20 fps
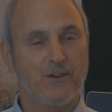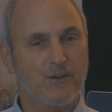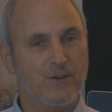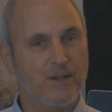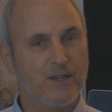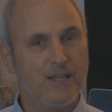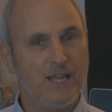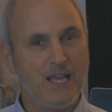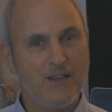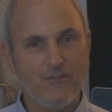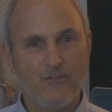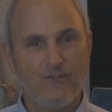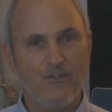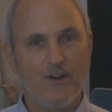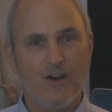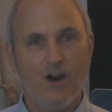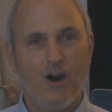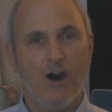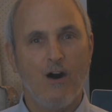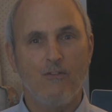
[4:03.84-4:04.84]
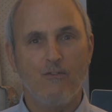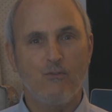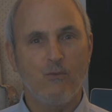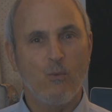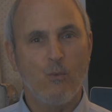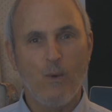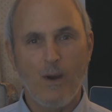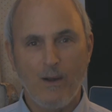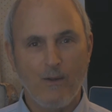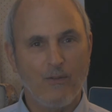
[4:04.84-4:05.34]
their life of
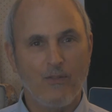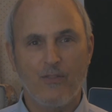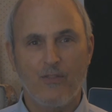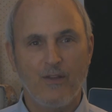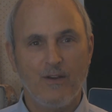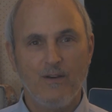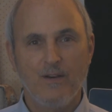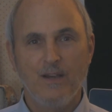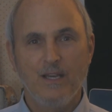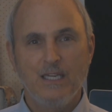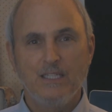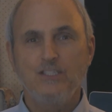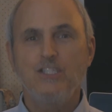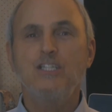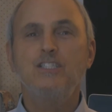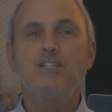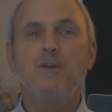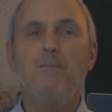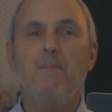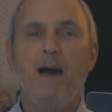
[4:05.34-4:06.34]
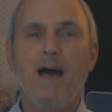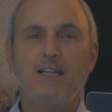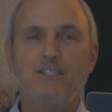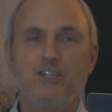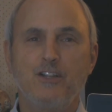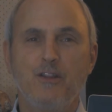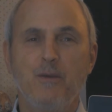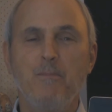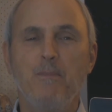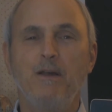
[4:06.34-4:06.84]
wealth. Just
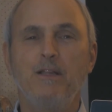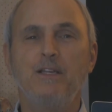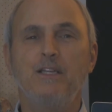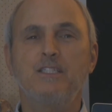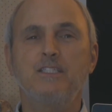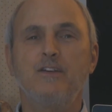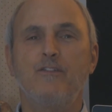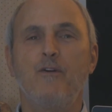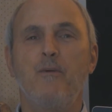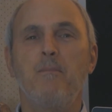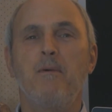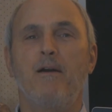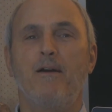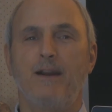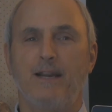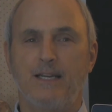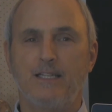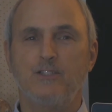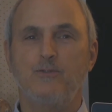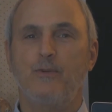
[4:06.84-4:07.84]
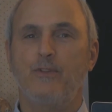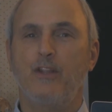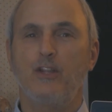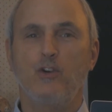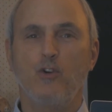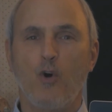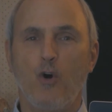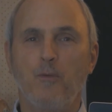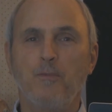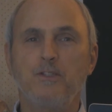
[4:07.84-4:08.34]
imagine the millions of Americans with
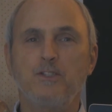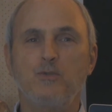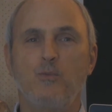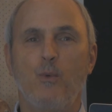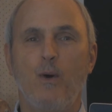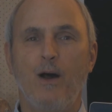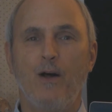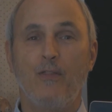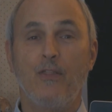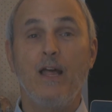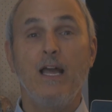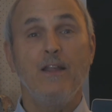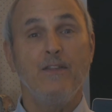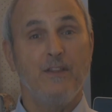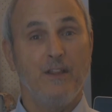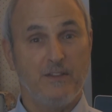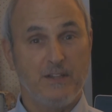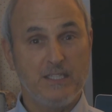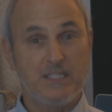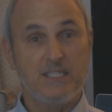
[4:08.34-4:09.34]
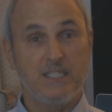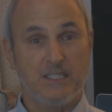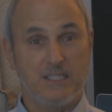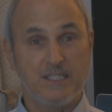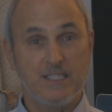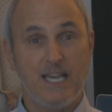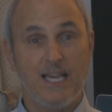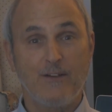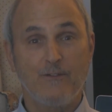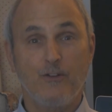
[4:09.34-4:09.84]
enormous wealth that this
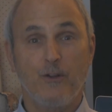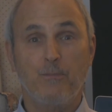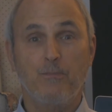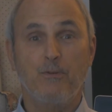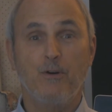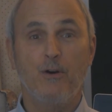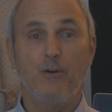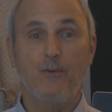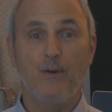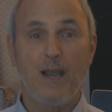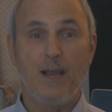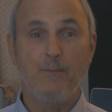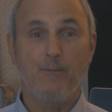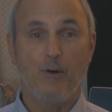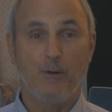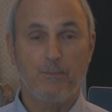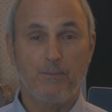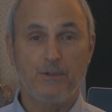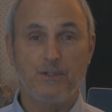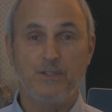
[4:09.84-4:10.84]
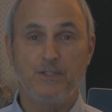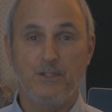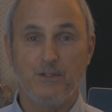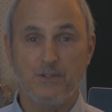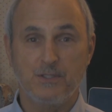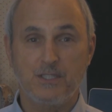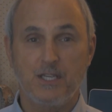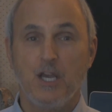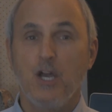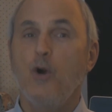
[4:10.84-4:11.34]
insightful program will
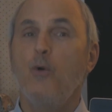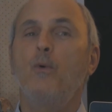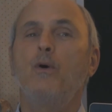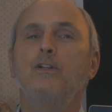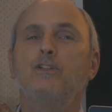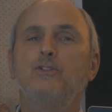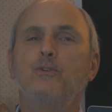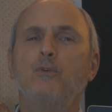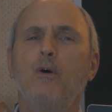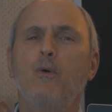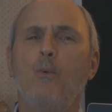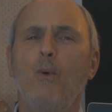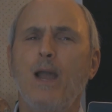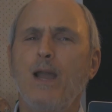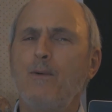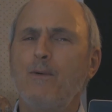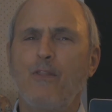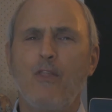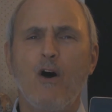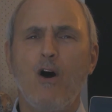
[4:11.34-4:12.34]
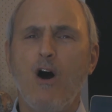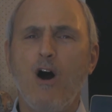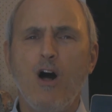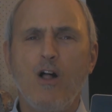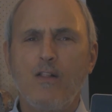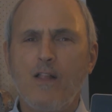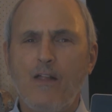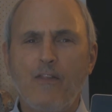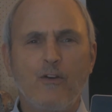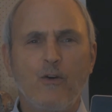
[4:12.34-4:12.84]
produce. We'll do away with
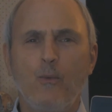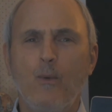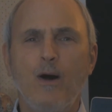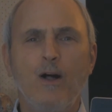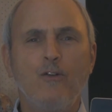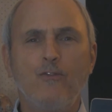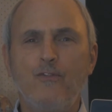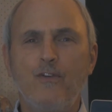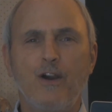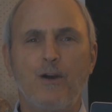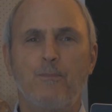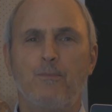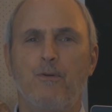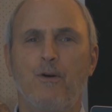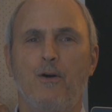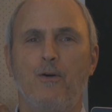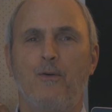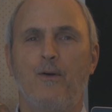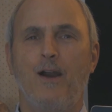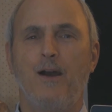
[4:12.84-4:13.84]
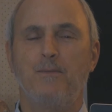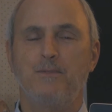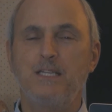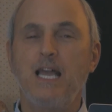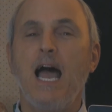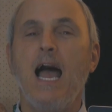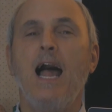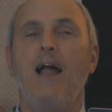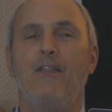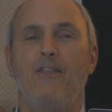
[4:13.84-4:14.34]
all other welfare programs,
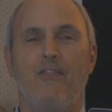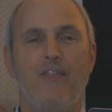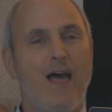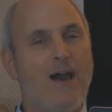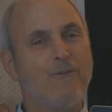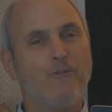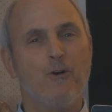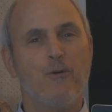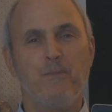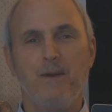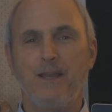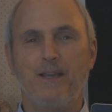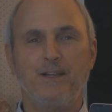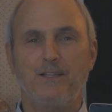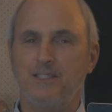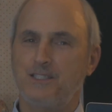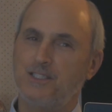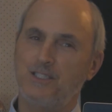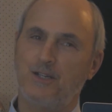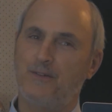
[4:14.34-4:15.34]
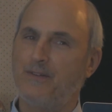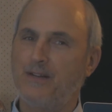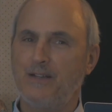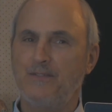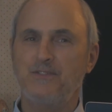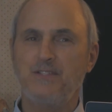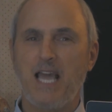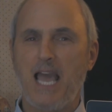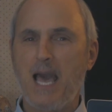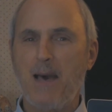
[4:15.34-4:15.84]
and that will make
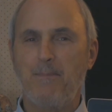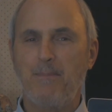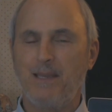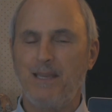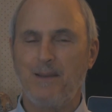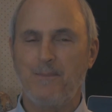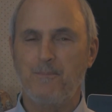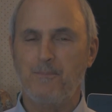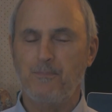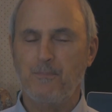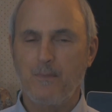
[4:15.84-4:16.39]
conservatives happy.